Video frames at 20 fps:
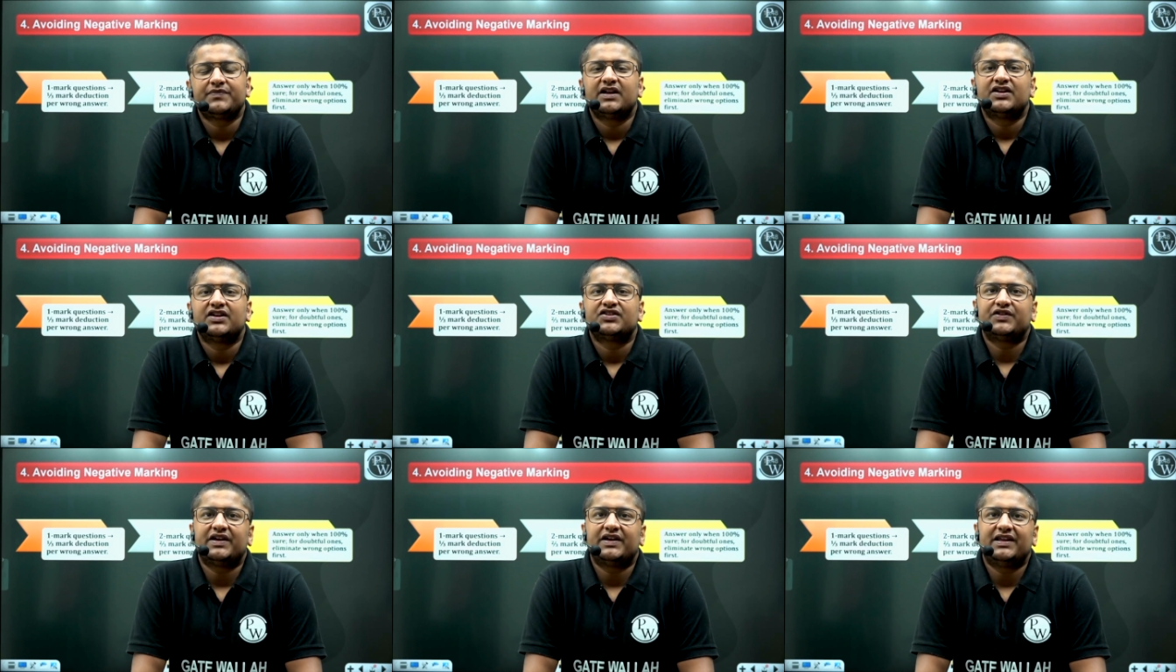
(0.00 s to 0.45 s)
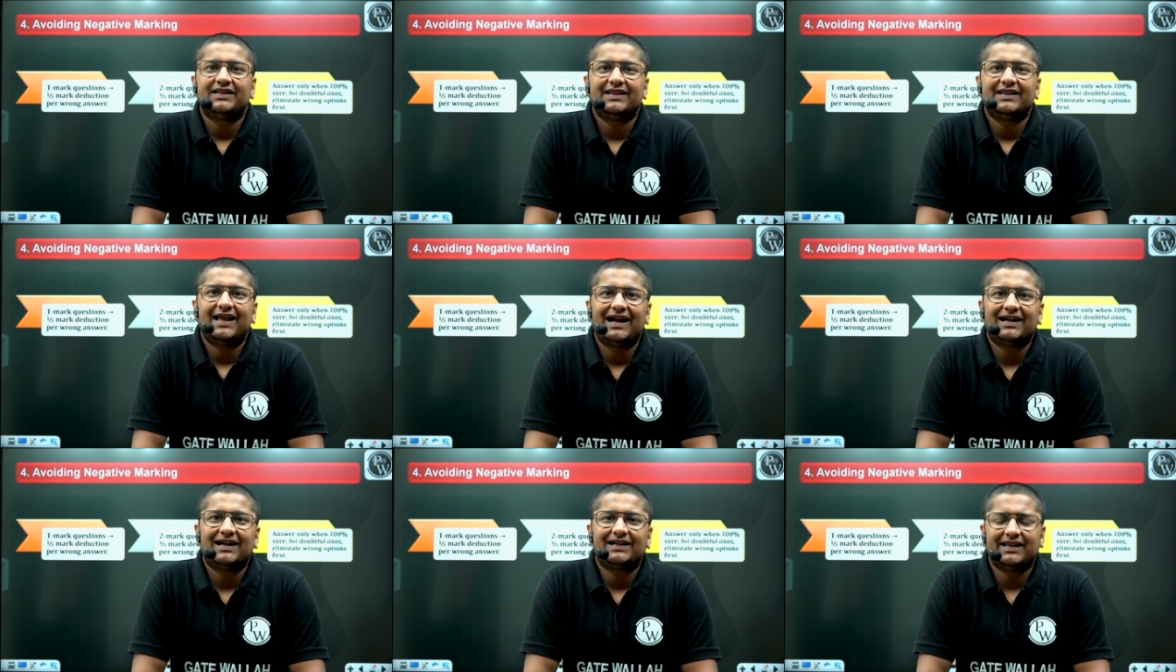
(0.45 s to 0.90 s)
so in
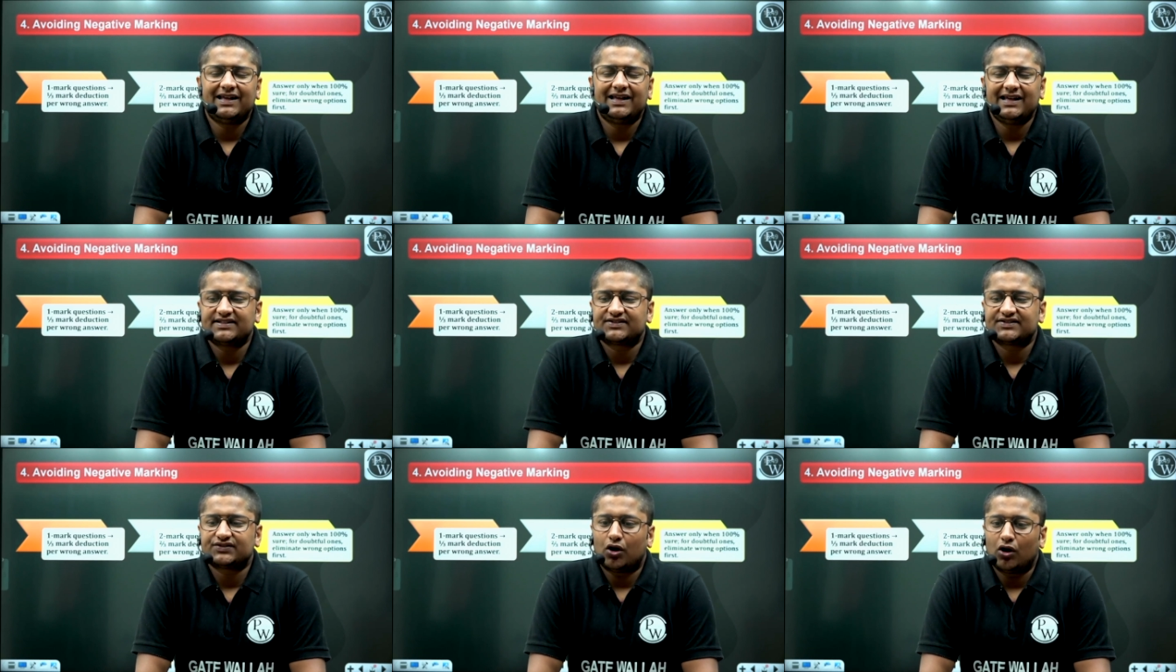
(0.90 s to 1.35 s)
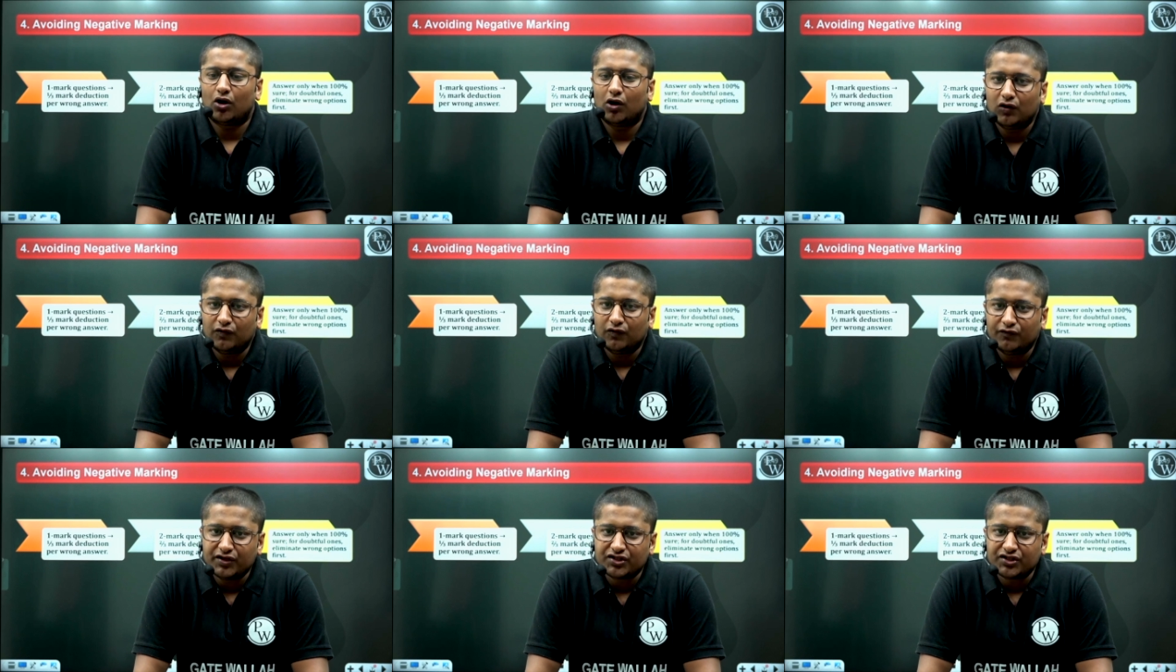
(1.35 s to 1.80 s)
that case,
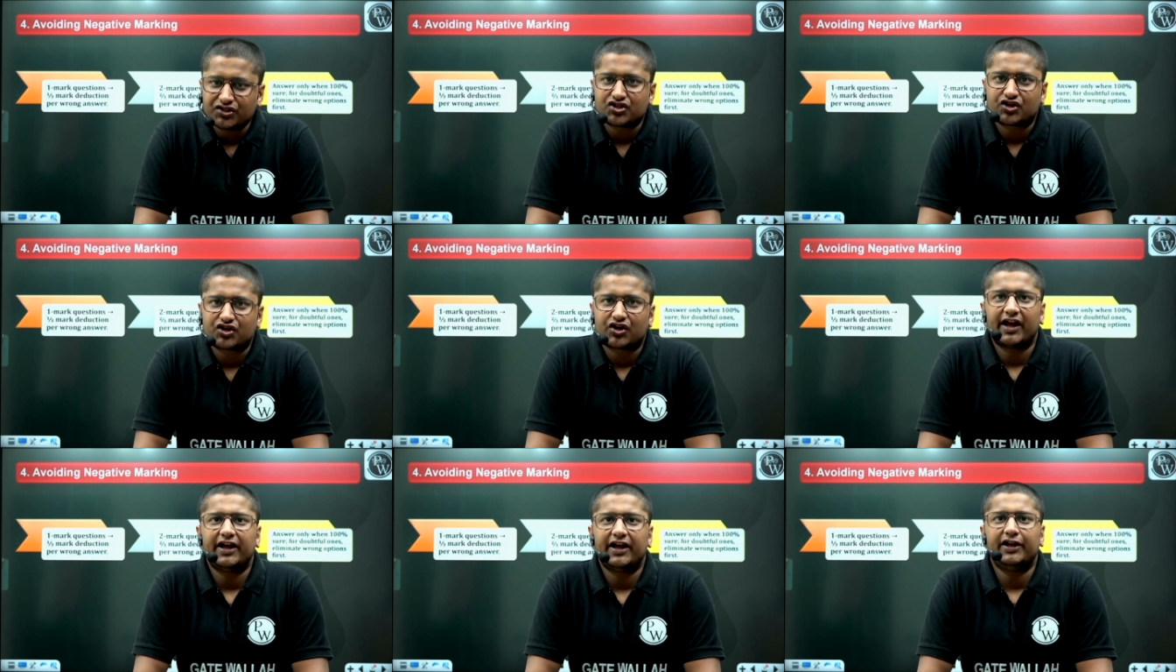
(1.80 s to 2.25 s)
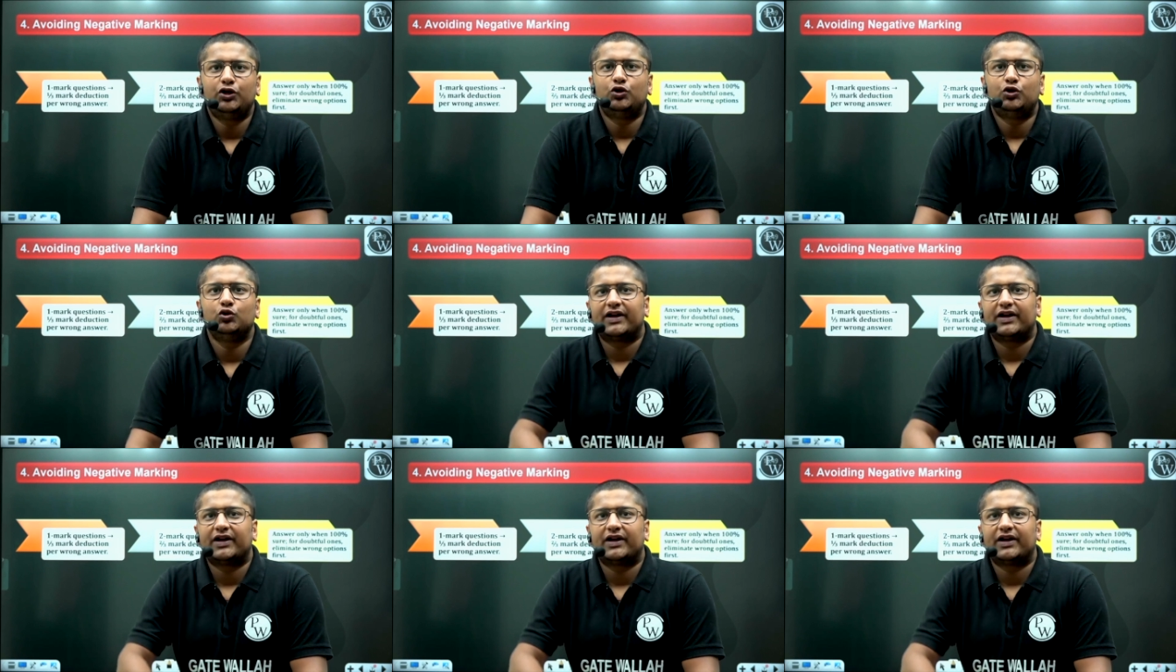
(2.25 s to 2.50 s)
always try to